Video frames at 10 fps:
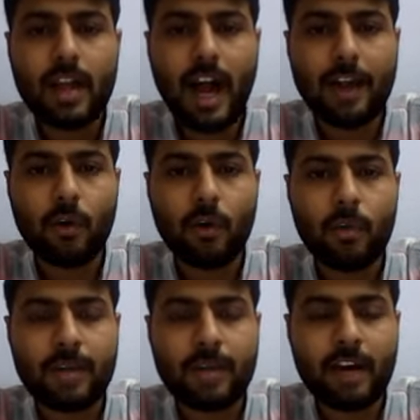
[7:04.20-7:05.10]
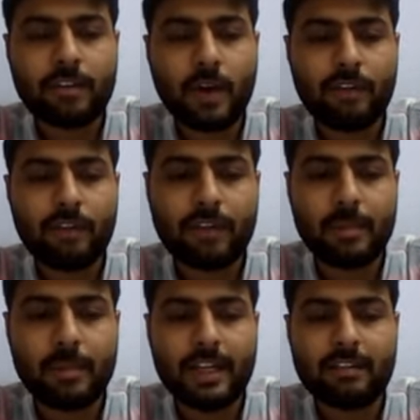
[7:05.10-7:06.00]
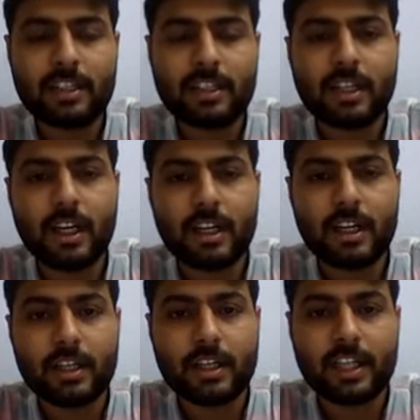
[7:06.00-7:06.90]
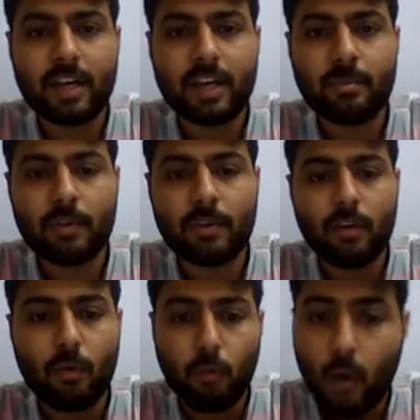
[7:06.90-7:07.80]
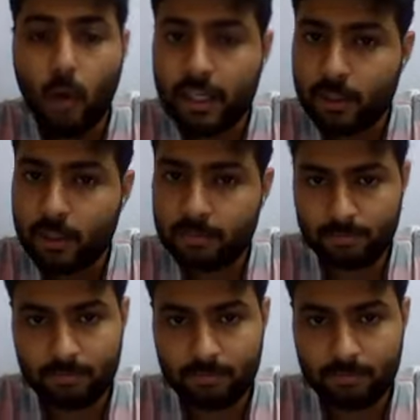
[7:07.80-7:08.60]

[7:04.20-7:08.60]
I hope now you are familiar with the term volume,